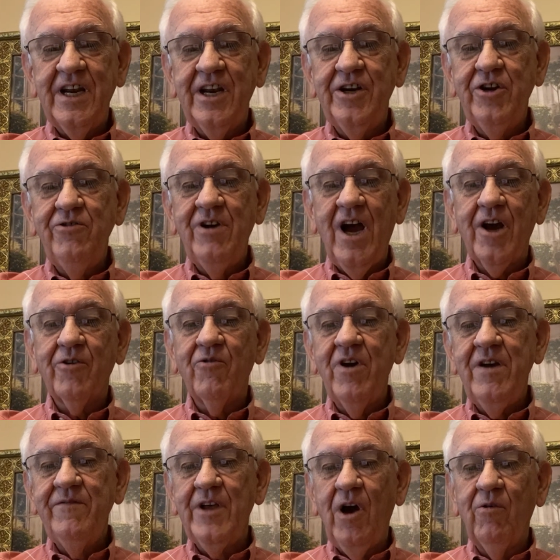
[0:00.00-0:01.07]
"And do not
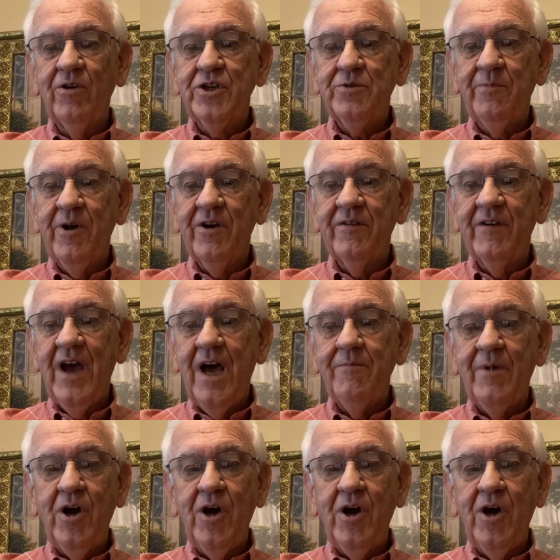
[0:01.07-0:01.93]
grieve the Holy Spirit of God,